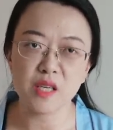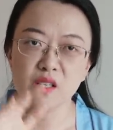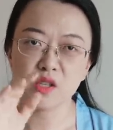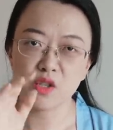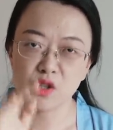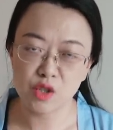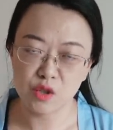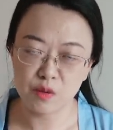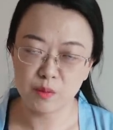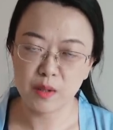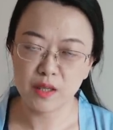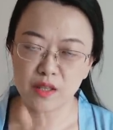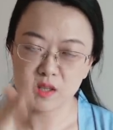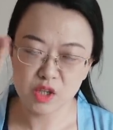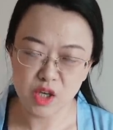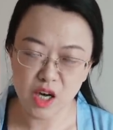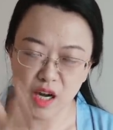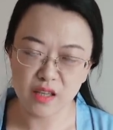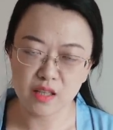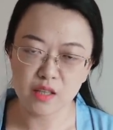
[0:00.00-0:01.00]
stupid
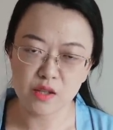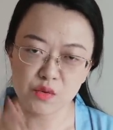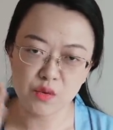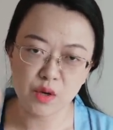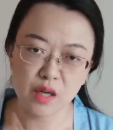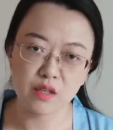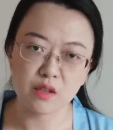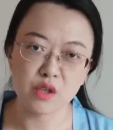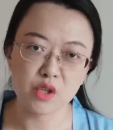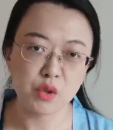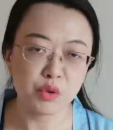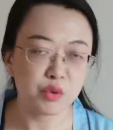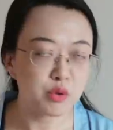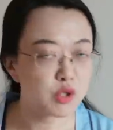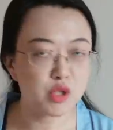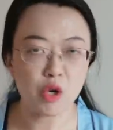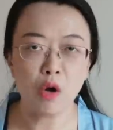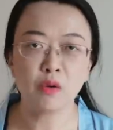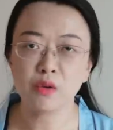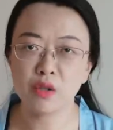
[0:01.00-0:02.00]
Chinese writers who
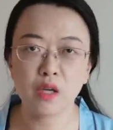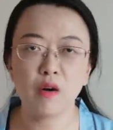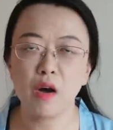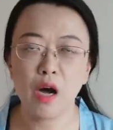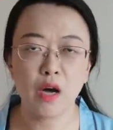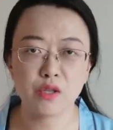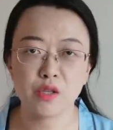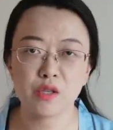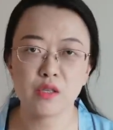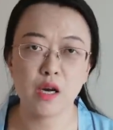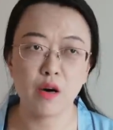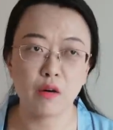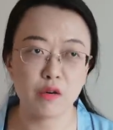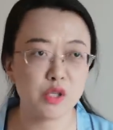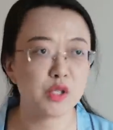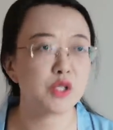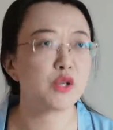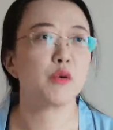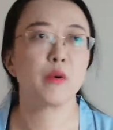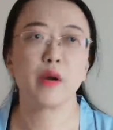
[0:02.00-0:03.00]
don't know how to tell a
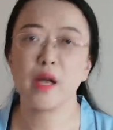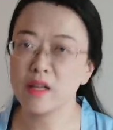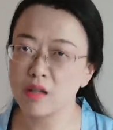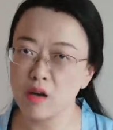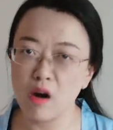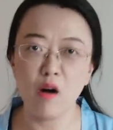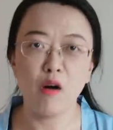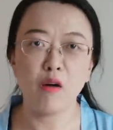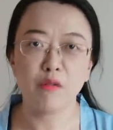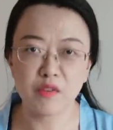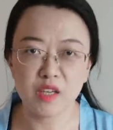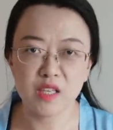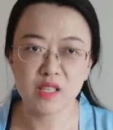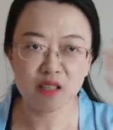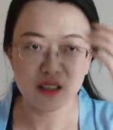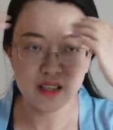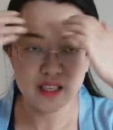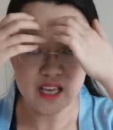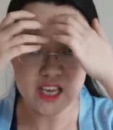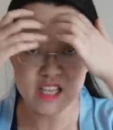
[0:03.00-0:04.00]
story, and
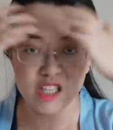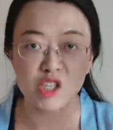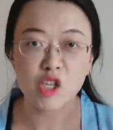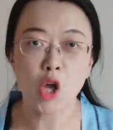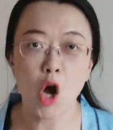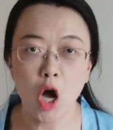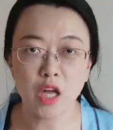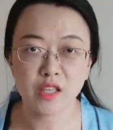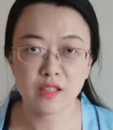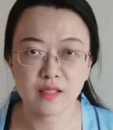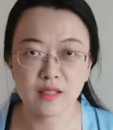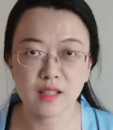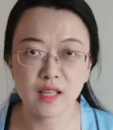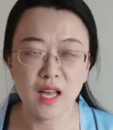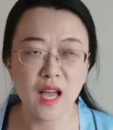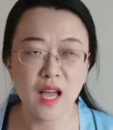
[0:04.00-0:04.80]
obviously it's not.